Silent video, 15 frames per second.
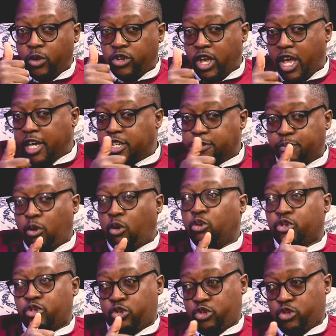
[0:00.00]
when you're
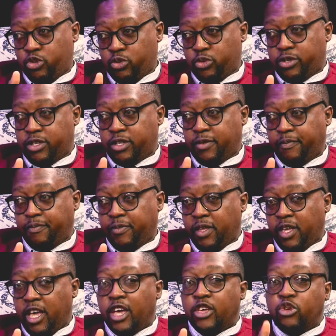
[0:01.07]
exposed to truth,
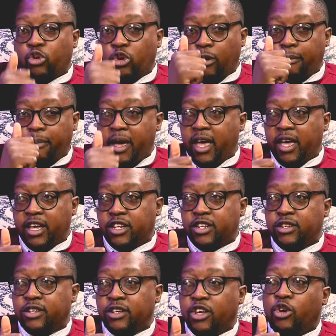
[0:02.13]
you compare
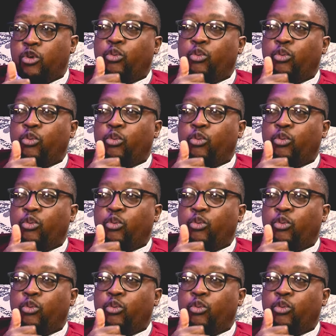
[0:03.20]
it